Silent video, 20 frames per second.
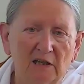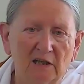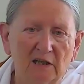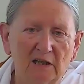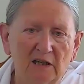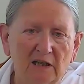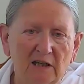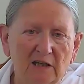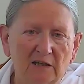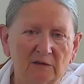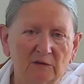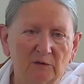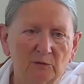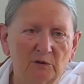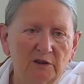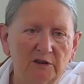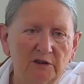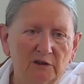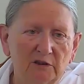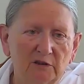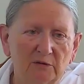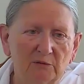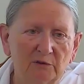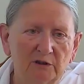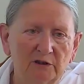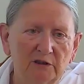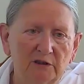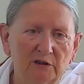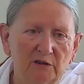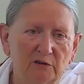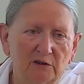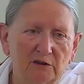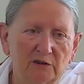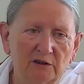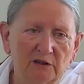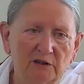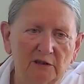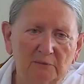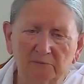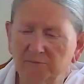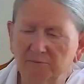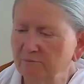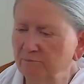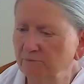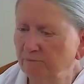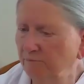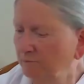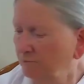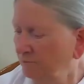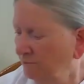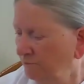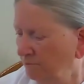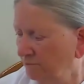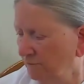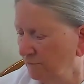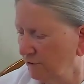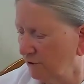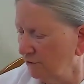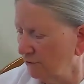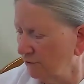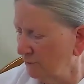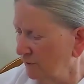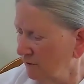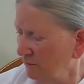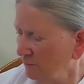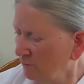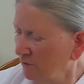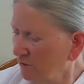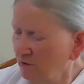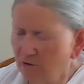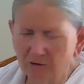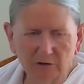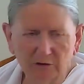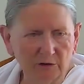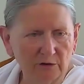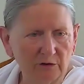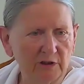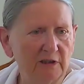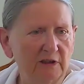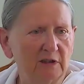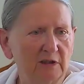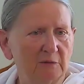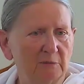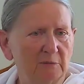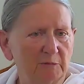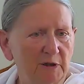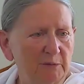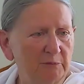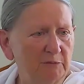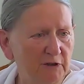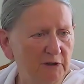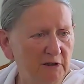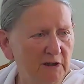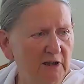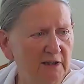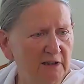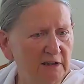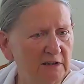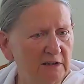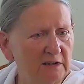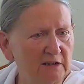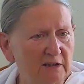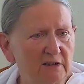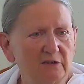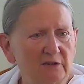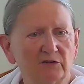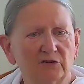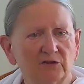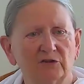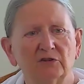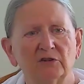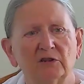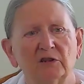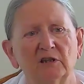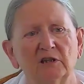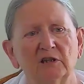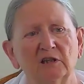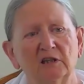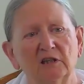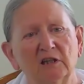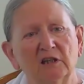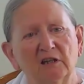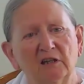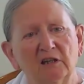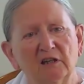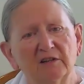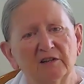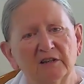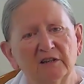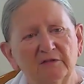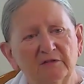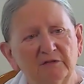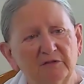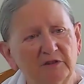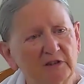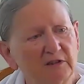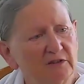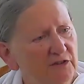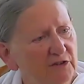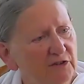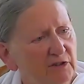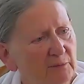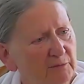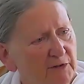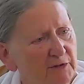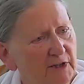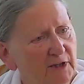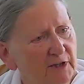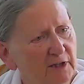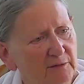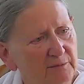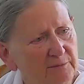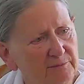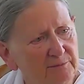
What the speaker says: And when you're excuse me, when you're looking at people like this, they feel something,